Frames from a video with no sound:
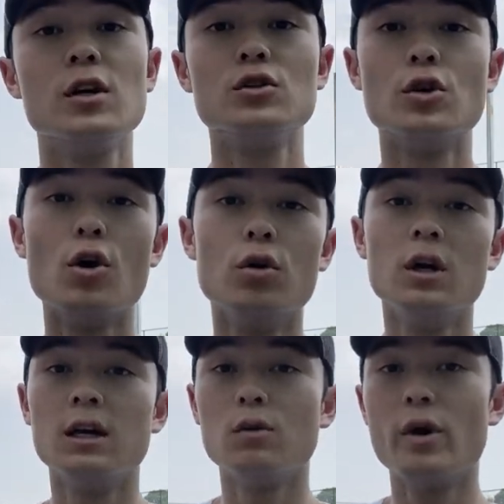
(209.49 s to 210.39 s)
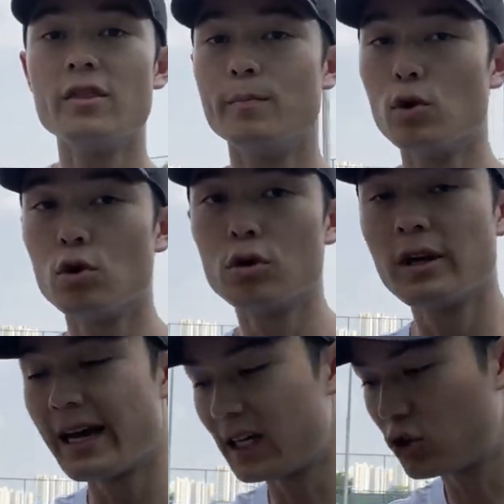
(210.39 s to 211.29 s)
So when the ball
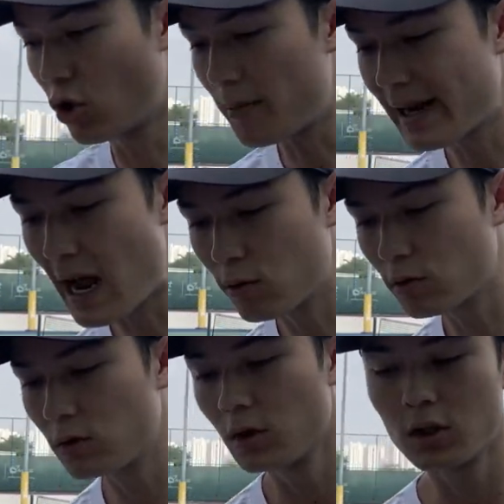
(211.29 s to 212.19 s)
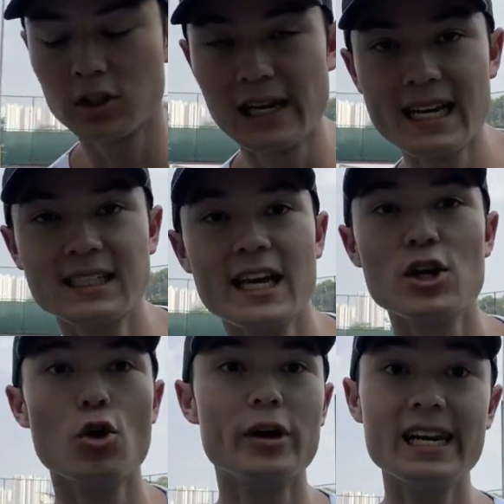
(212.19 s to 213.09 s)
has dropped down to, let's say,
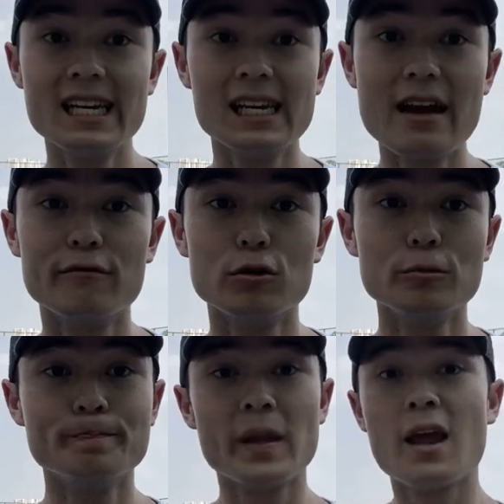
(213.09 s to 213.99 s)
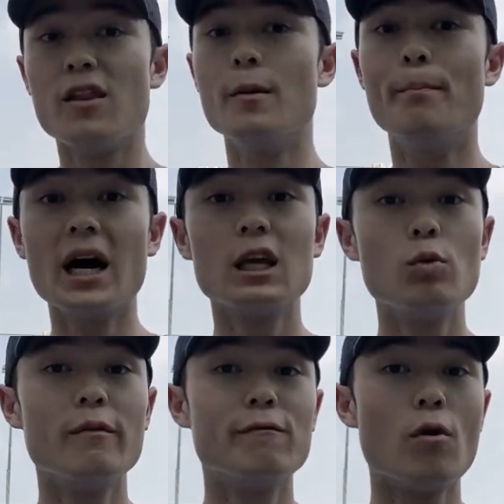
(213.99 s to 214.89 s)
your knee level, the Buggy
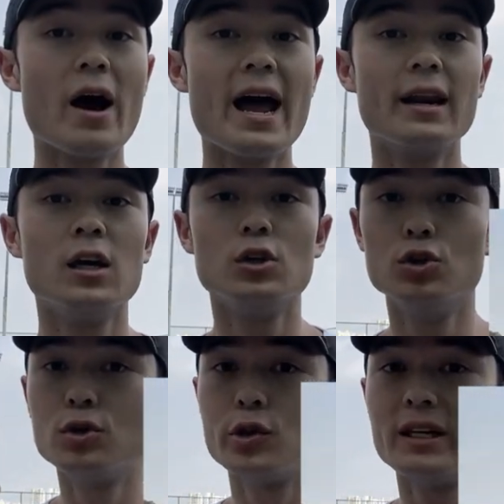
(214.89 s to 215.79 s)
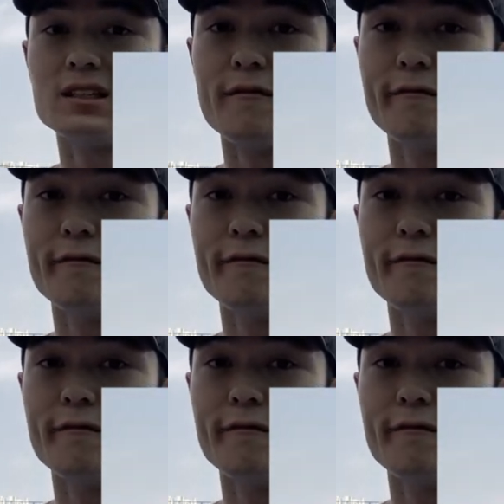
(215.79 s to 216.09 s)
Whip forehand, due to its